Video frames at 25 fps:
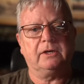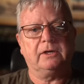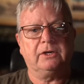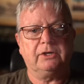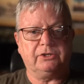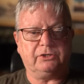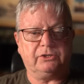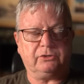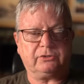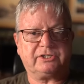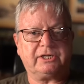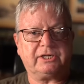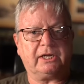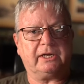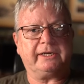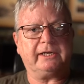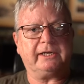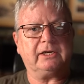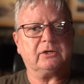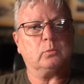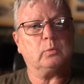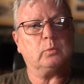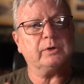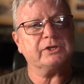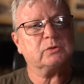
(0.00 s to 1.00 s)
You're telling
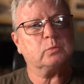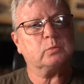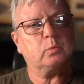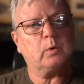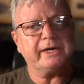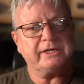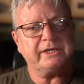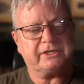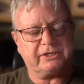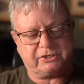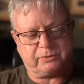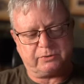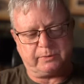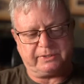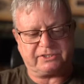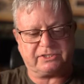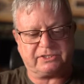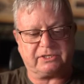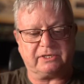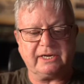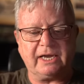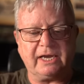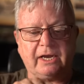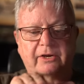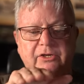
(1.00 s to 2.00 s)
it which way to twist. So
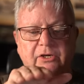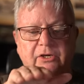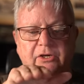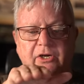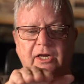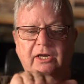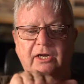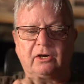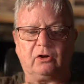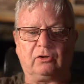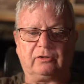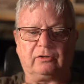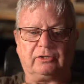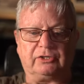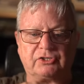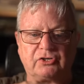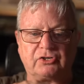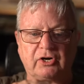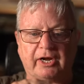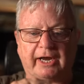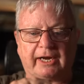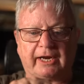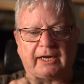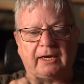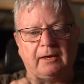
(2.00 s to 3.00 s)
now you're going along the
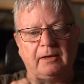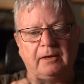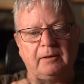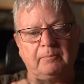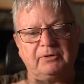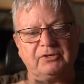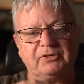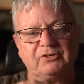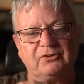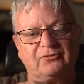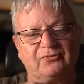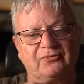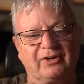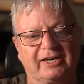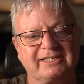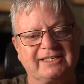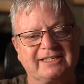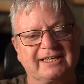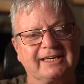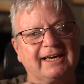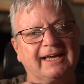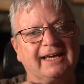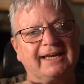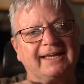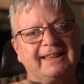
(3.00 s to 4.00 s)
track, but you're
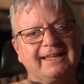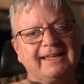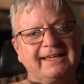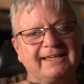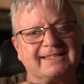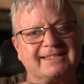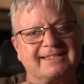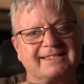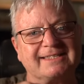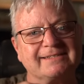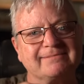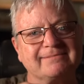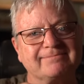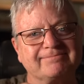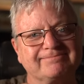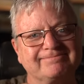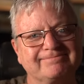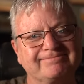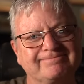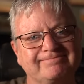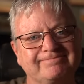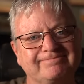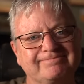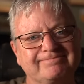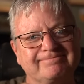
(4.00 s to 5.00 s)
facing like this.
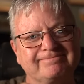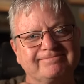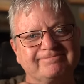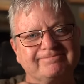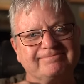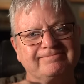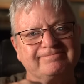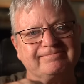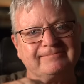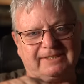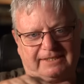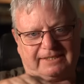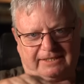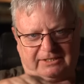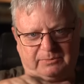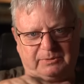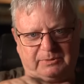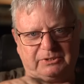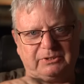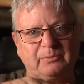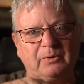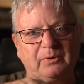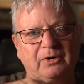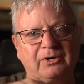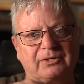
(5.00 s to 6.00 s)
That's what
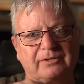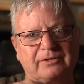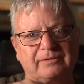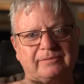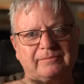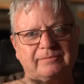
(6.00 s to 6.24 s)
you want.